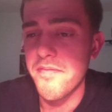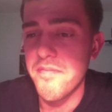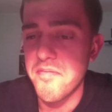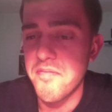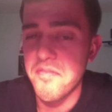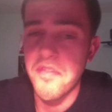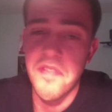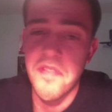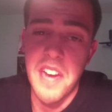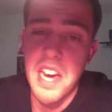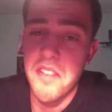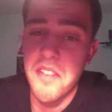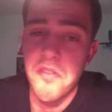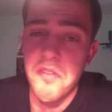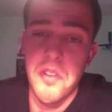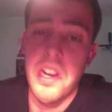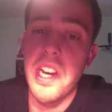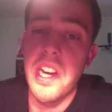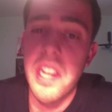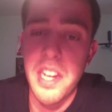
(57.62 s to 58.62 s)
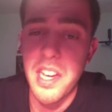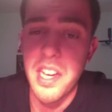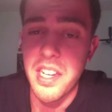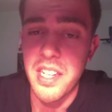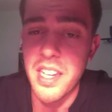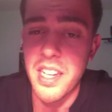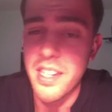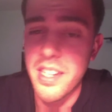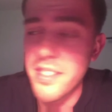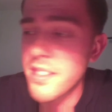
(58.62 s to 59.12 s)
5 rating, I
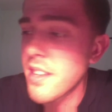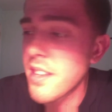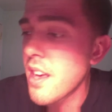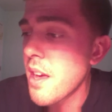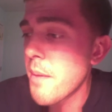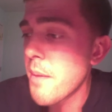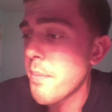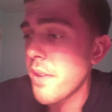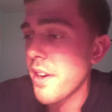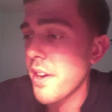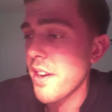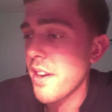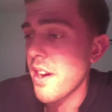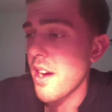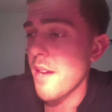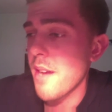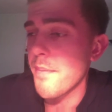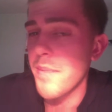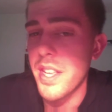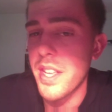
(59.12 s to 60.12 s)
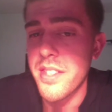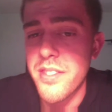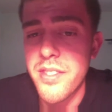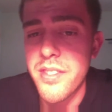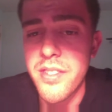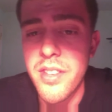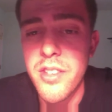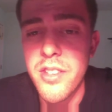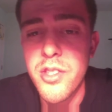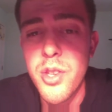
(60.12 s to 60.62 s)
guess. But
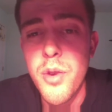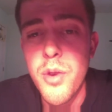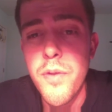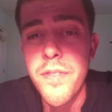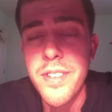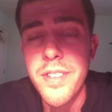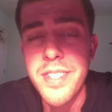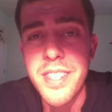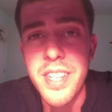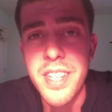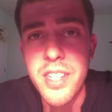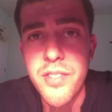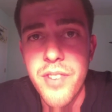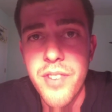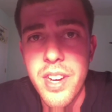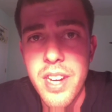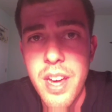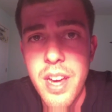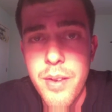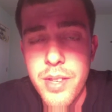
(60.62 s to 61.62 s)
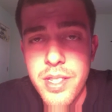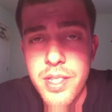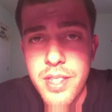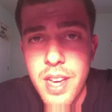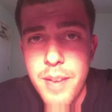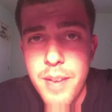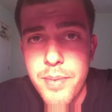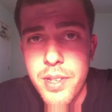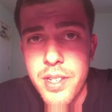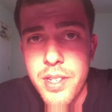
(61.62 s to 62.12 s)
it's 2 for $6 right now at
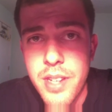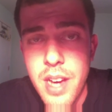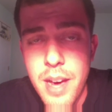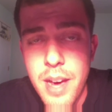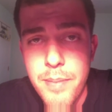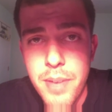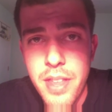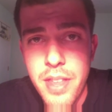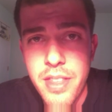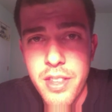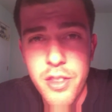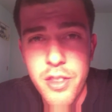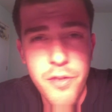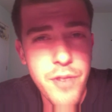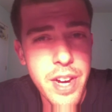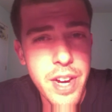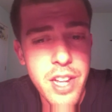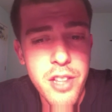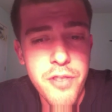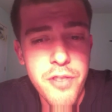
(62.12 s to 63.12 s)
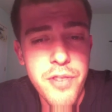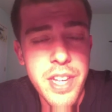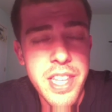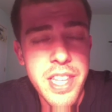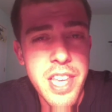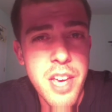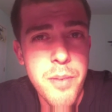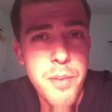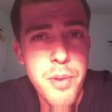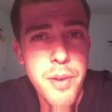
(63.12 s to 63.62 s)
Stop and Shop. I think the regular
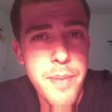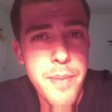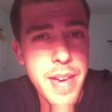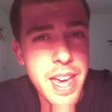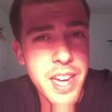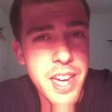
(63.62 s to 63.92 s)
retail per bag